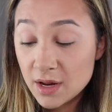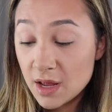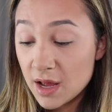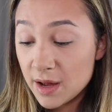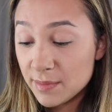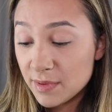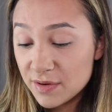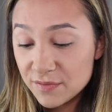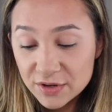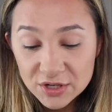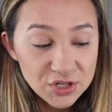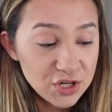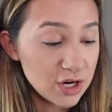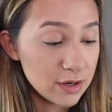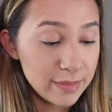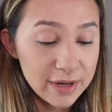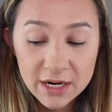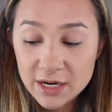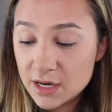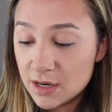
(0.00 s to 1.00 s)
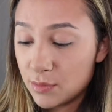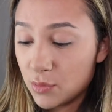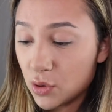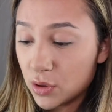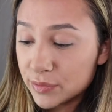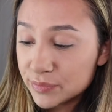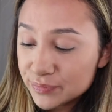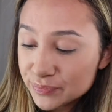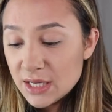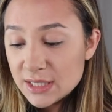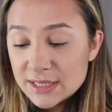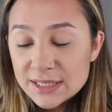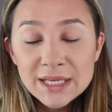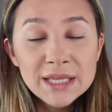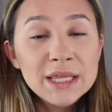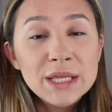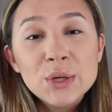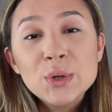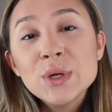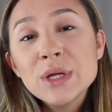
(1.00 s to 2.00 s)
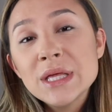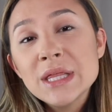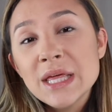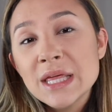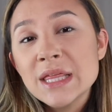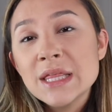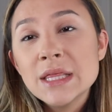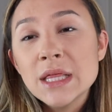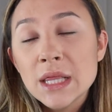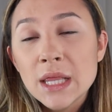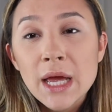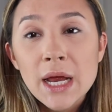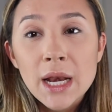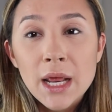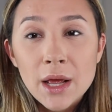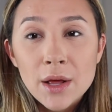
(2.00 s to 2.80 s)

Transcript: I'm not even gonna talk about it anymore. It's literally, I think, the lighting.